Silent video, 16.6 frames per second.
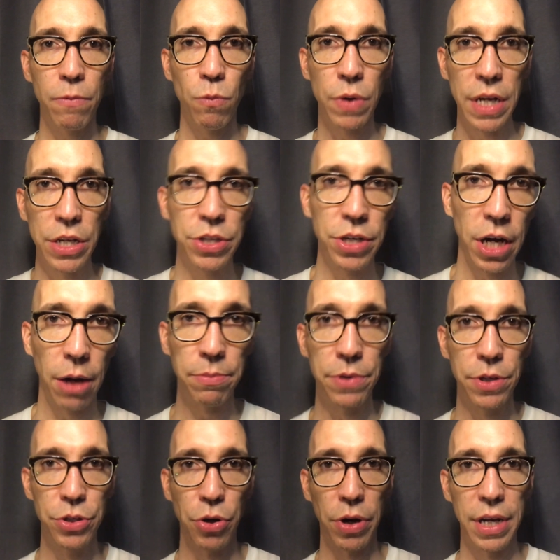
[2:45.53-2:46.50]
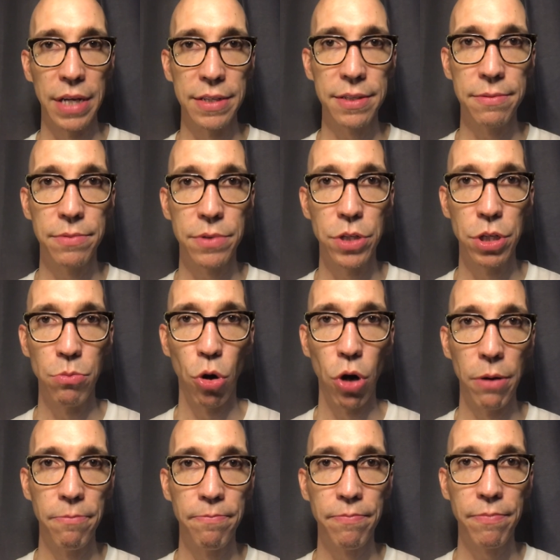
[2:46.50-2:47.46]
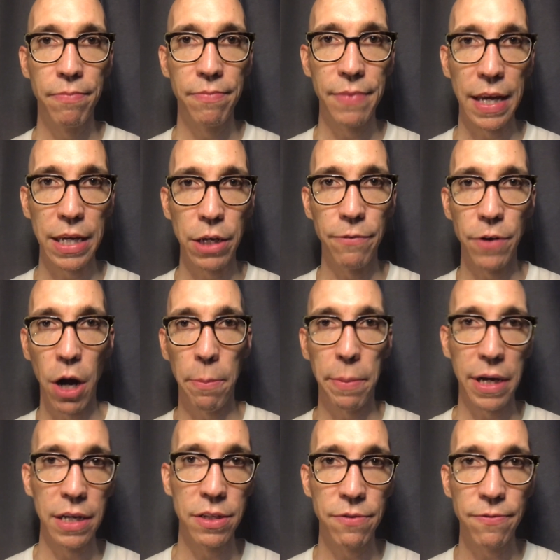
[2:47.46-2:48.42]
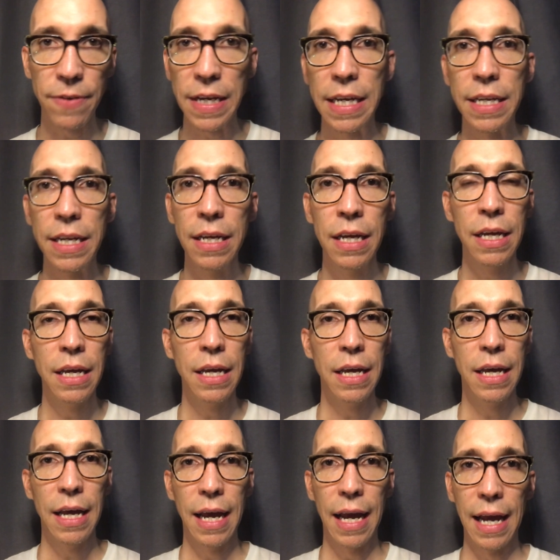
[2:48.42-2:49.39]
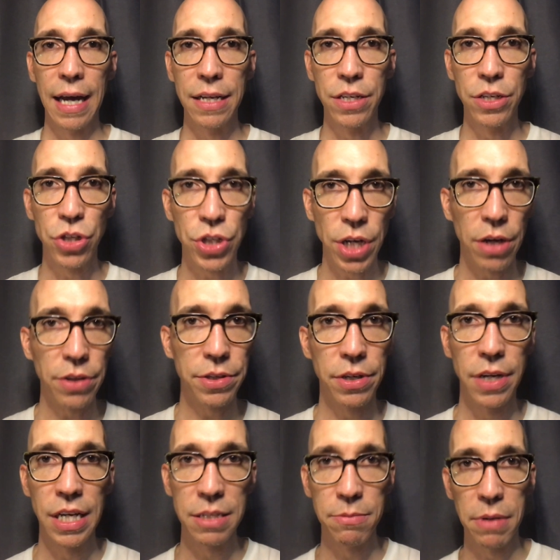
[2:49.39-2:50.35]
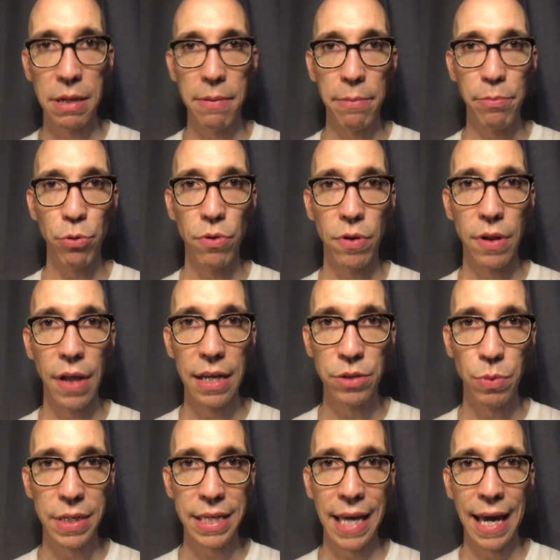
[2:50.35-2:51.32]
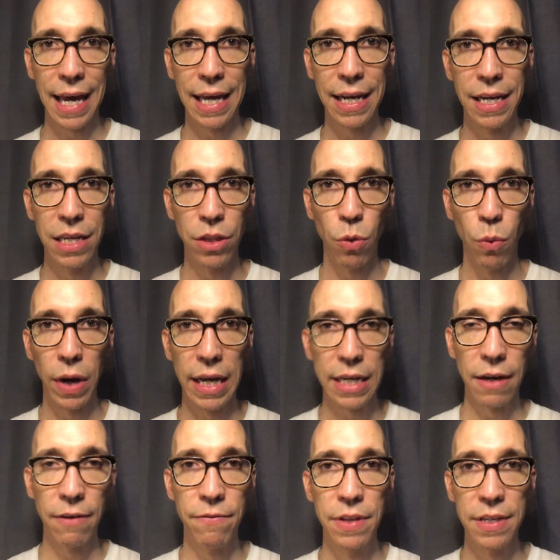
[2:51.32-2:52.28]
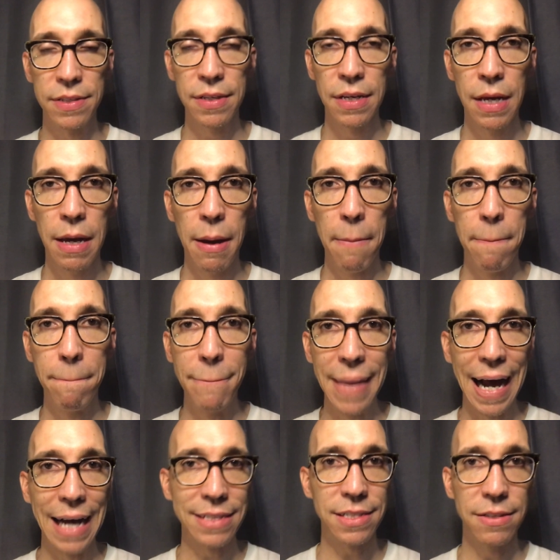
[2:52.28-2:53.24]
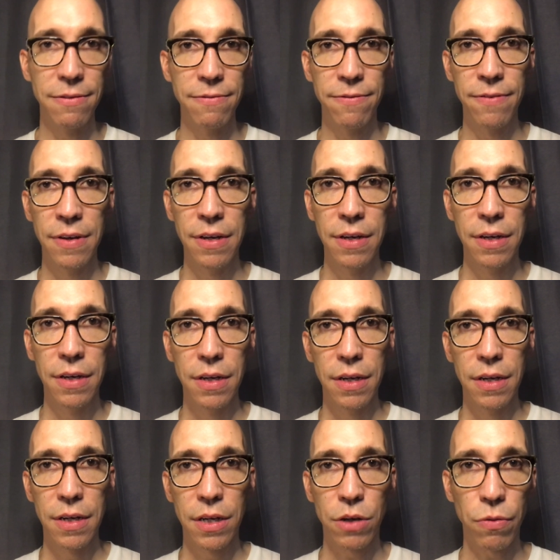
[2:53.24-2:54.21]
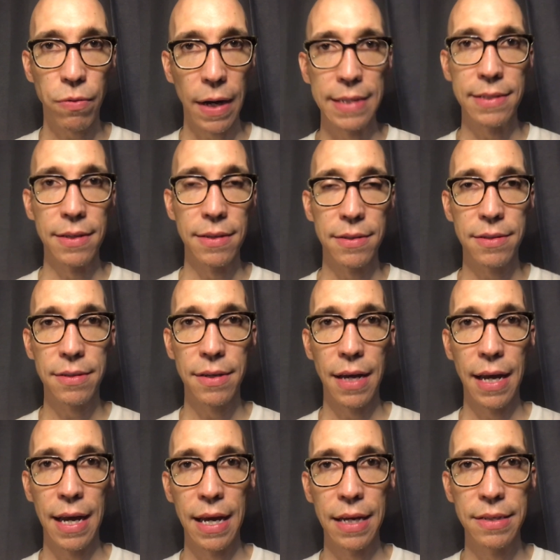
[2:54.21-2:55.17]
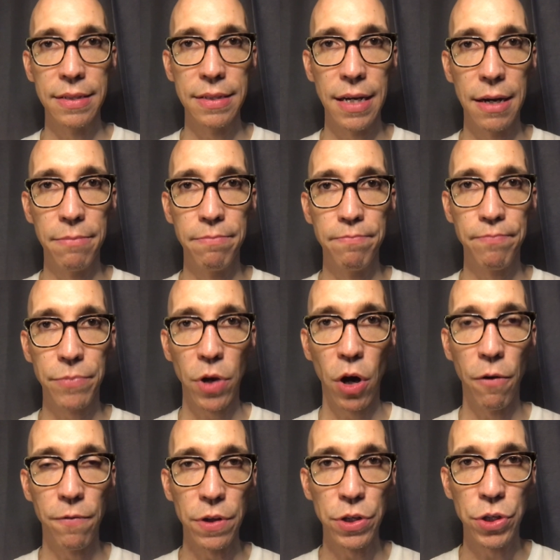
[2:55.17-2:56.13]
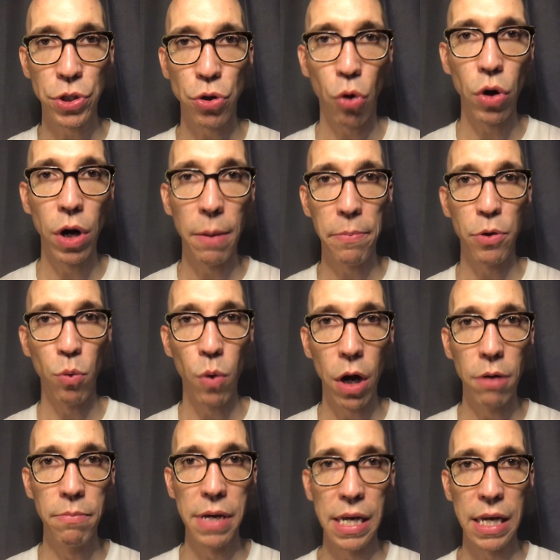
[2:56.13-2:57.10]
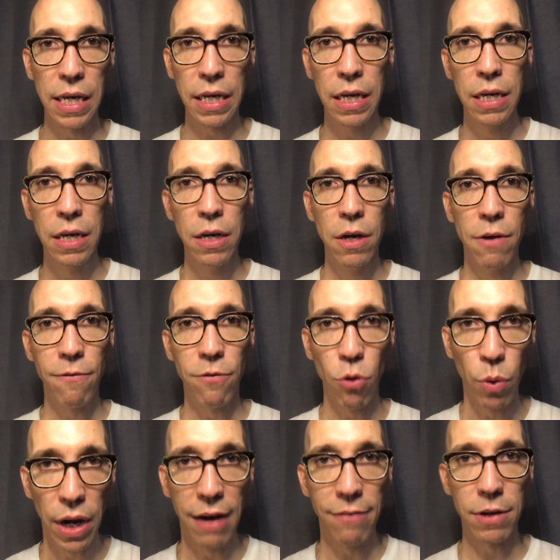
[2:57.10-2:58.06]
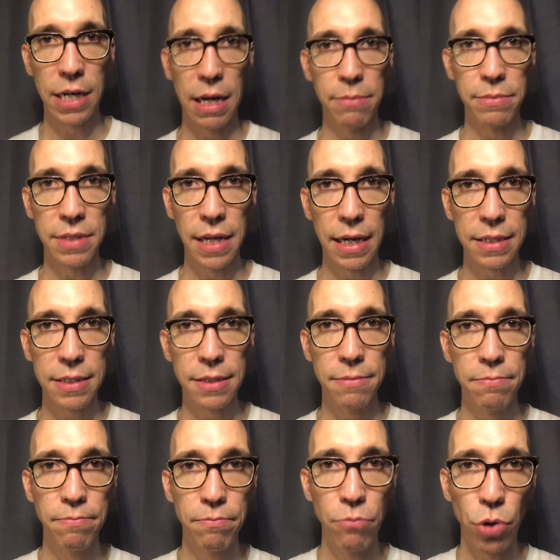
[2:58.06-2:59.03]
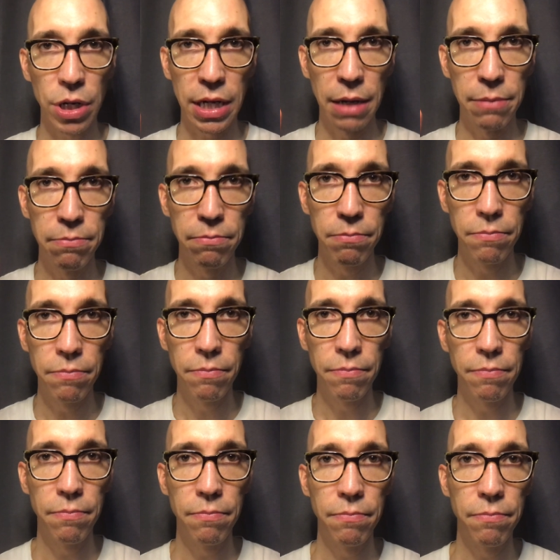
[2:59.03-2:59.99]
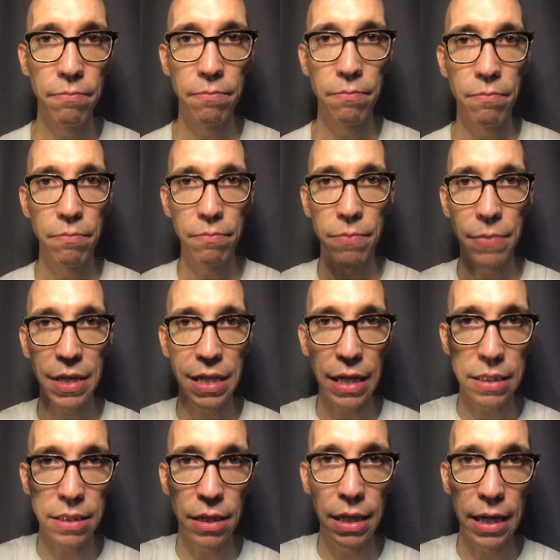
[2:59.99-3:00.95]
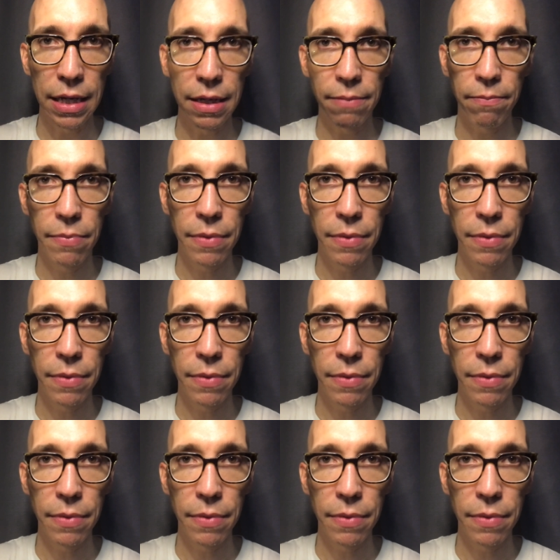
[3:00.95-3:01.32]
We need your help to join us to do more. Thank you for helping us feed and shelter as many people as we can in the wake of this massive crisis and um, hopefully shore up the well being for whatever comes next. More to come. Click the link,